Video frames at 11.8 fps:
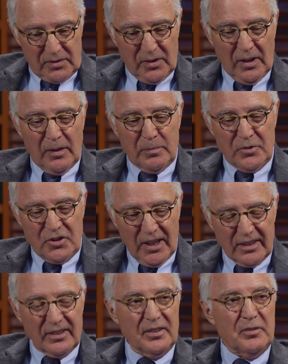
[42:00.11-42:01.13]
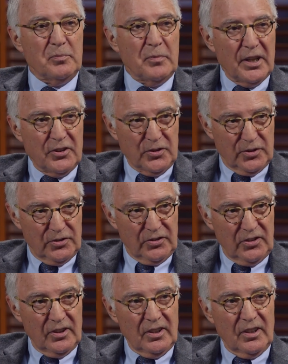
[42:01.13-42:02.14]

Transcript: the objective measures